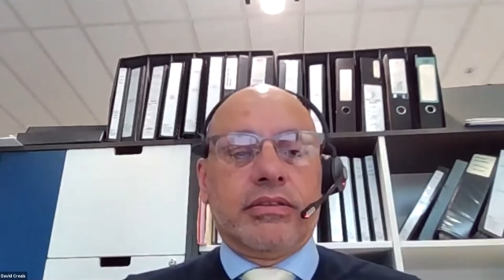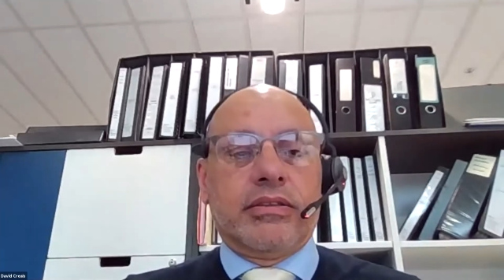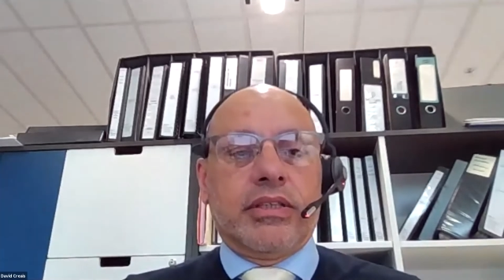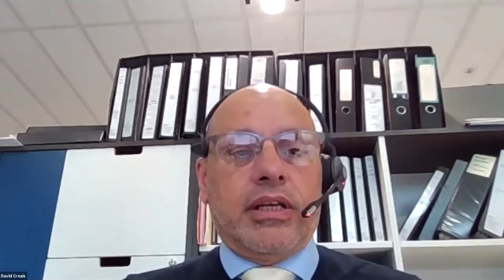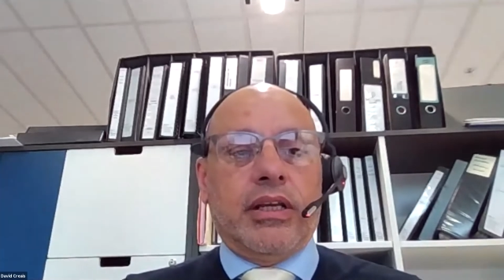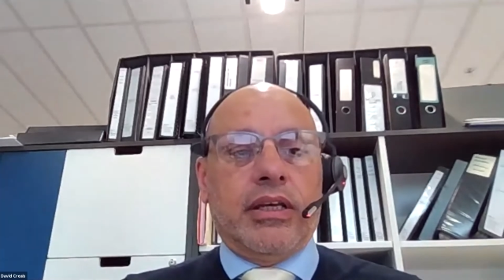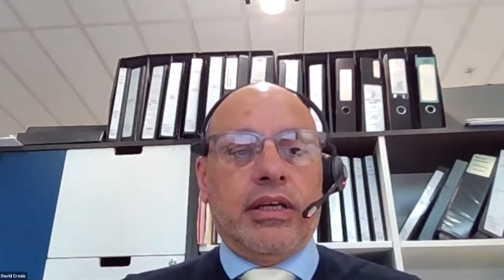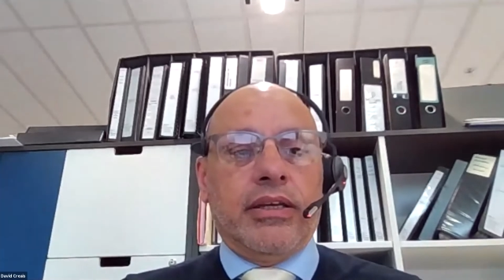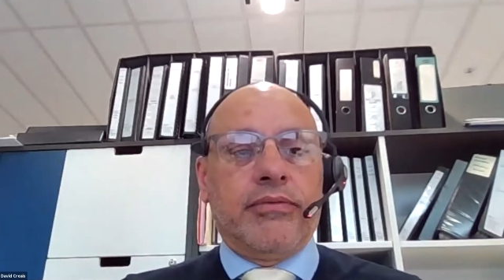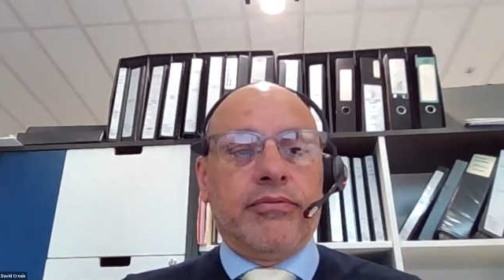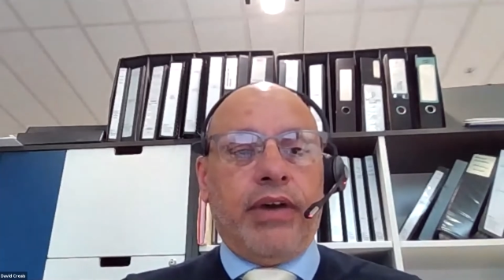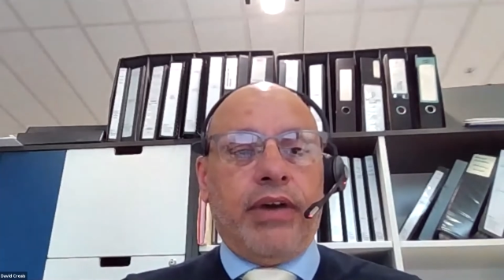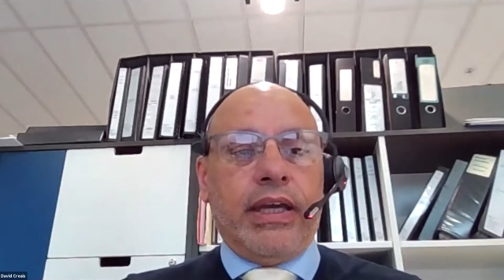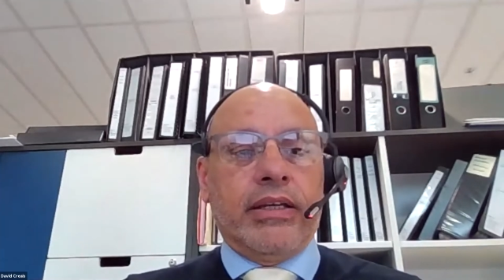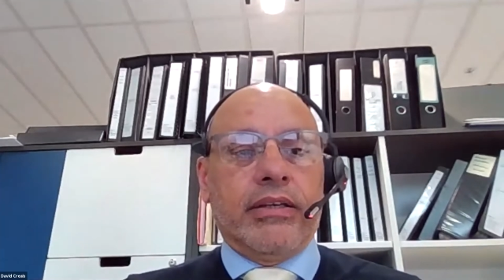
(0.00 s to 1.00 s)
declared
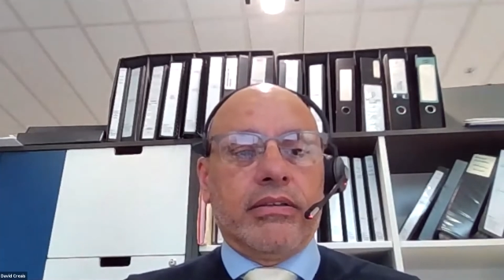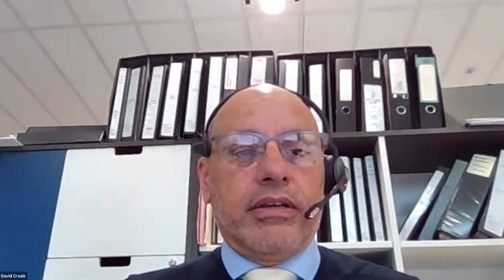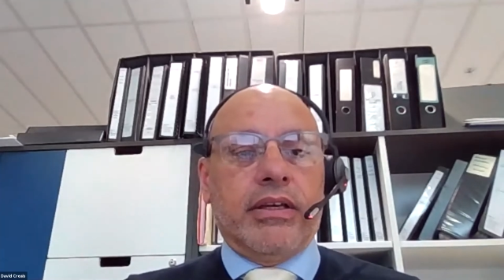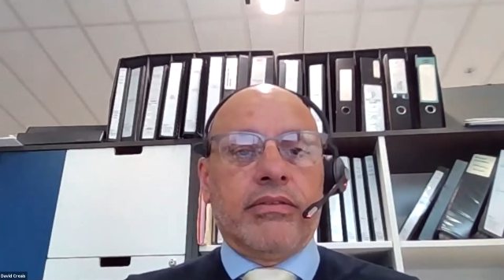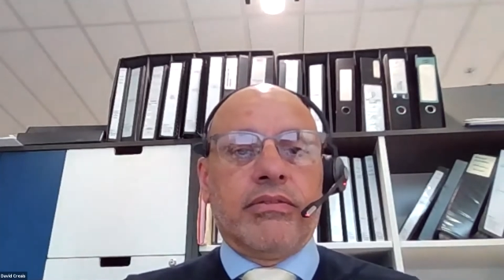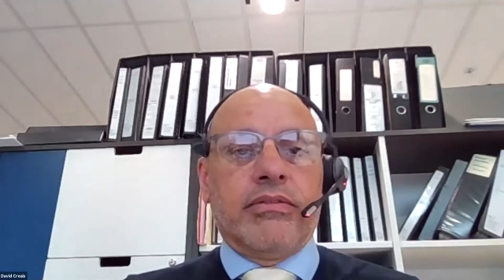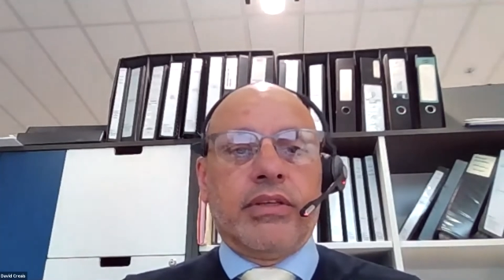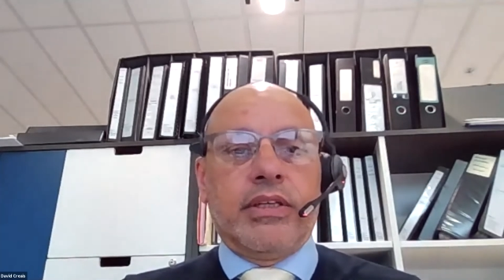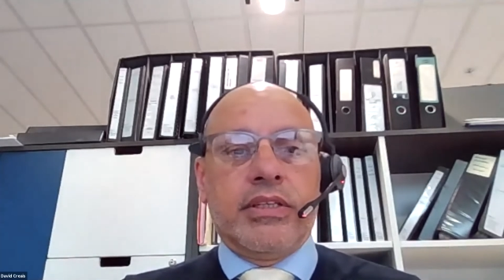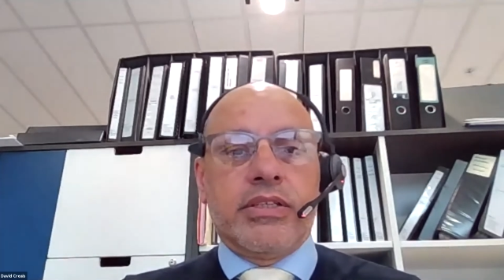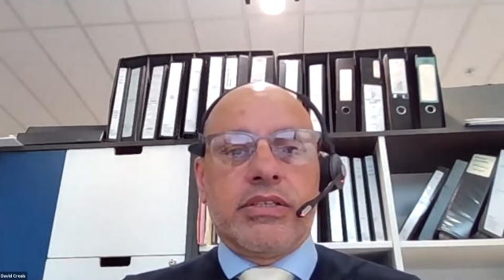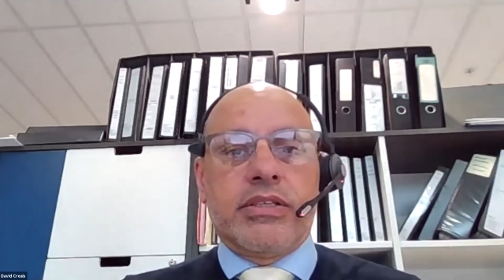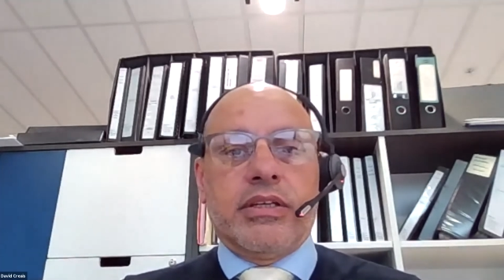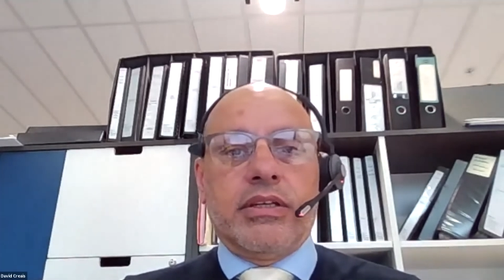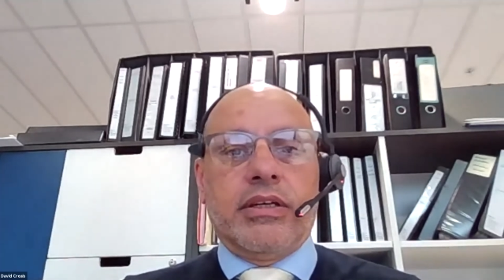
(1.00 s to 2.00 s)
vacant, and
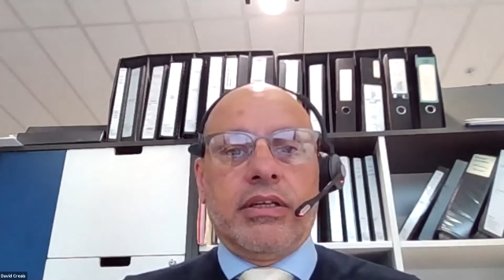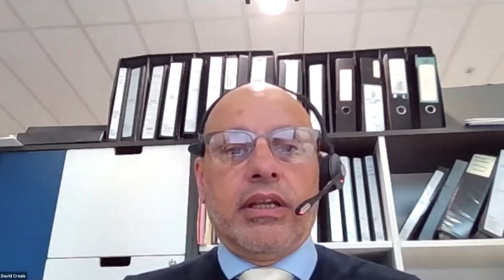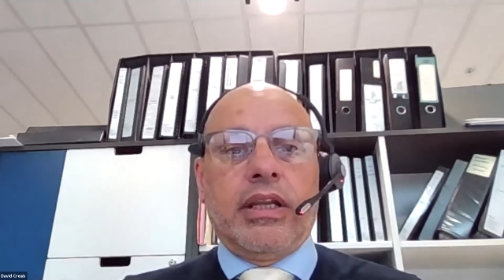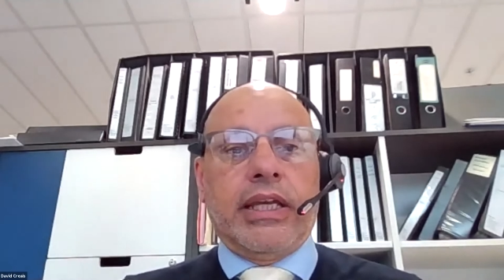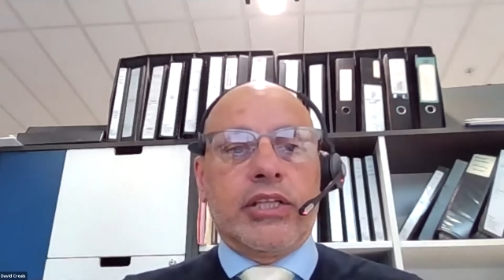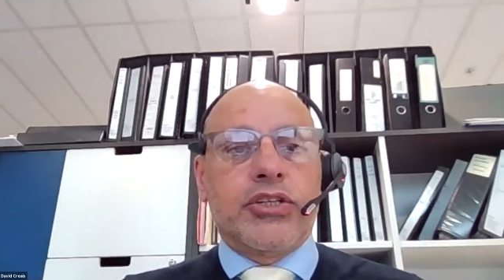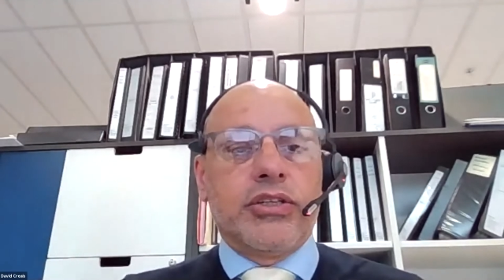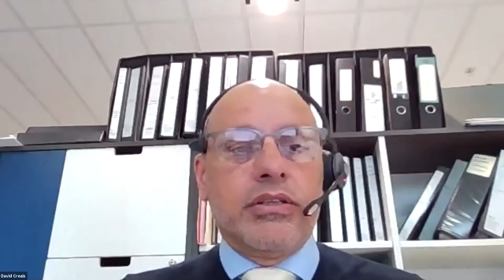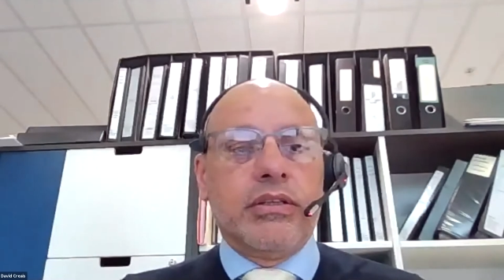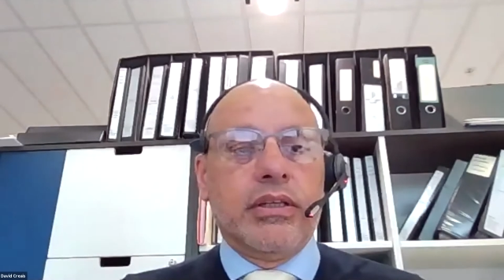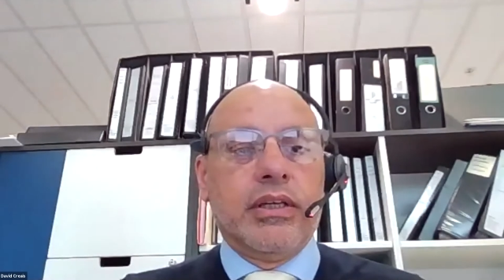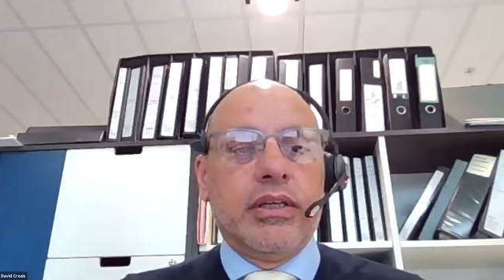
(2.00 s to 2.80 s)
there's an election